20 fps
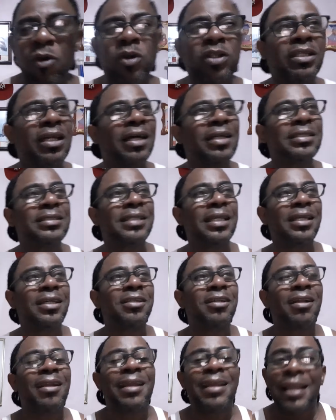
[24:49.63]
out and say, you
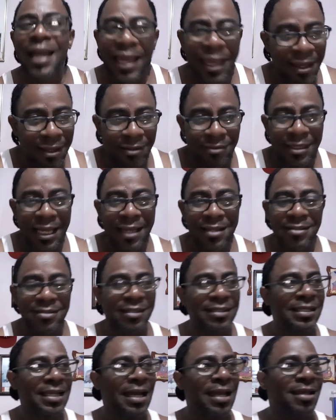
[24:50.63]
know, like
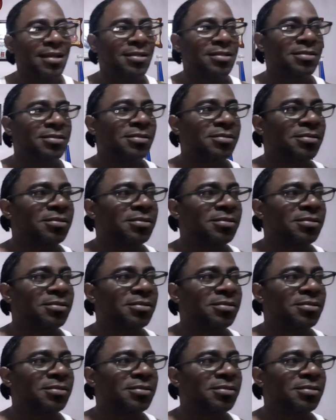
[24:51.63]
99,